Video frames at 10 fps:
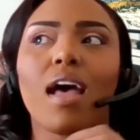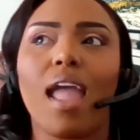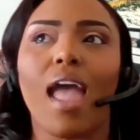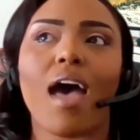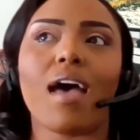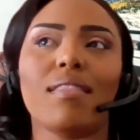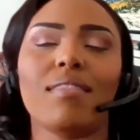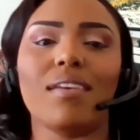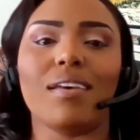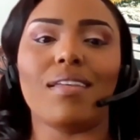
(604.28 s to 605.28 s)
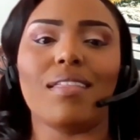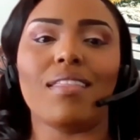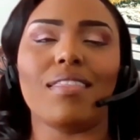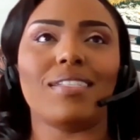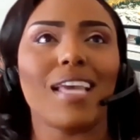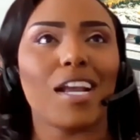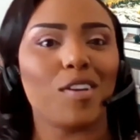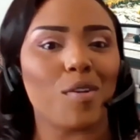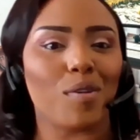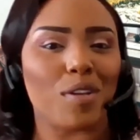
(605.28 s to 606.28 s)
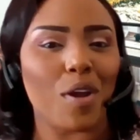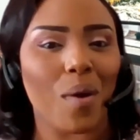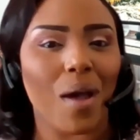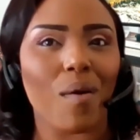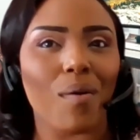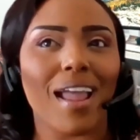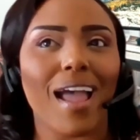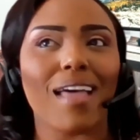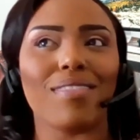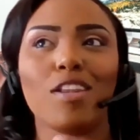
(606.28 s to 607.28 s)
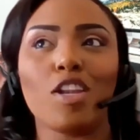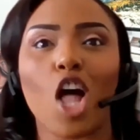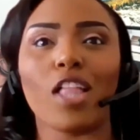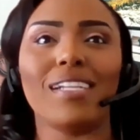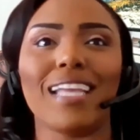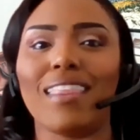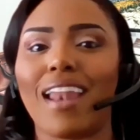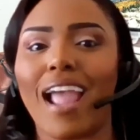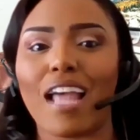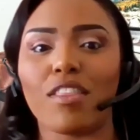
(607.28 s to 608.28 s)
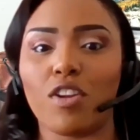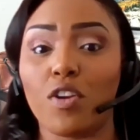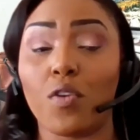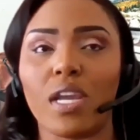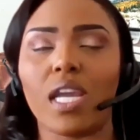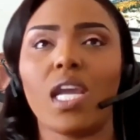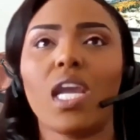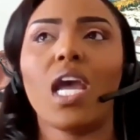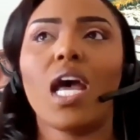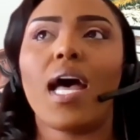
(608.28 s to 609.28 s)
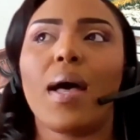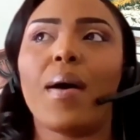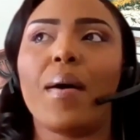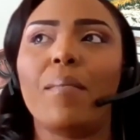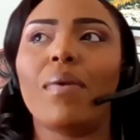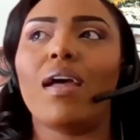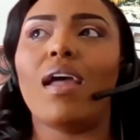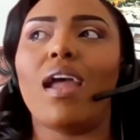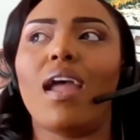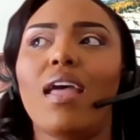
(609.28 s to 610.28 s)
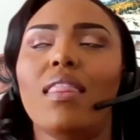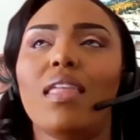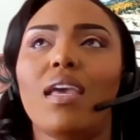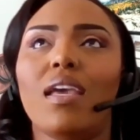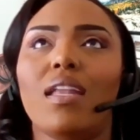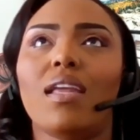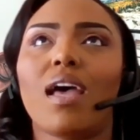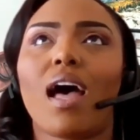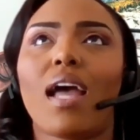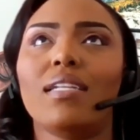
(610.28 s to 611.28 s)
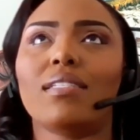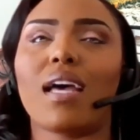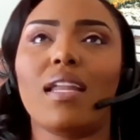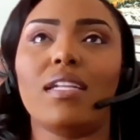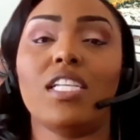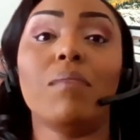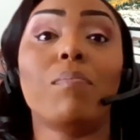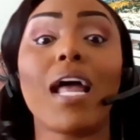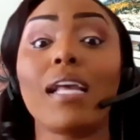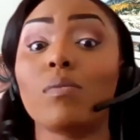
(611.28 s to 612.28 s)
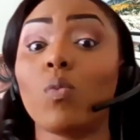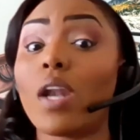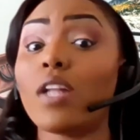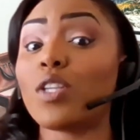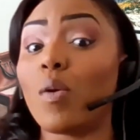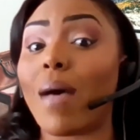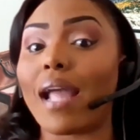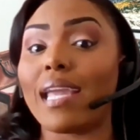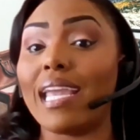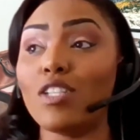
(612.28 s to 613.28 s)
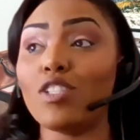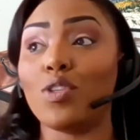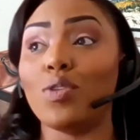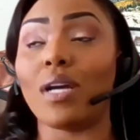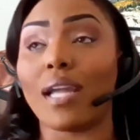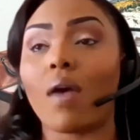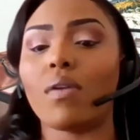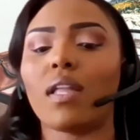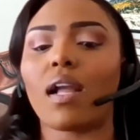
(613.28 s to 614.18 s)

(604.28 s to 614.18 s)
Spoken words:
I had the technical know-how, and I had the knowledge, and then I had the degree. And then I decided to, but I wanted to go back into accounting.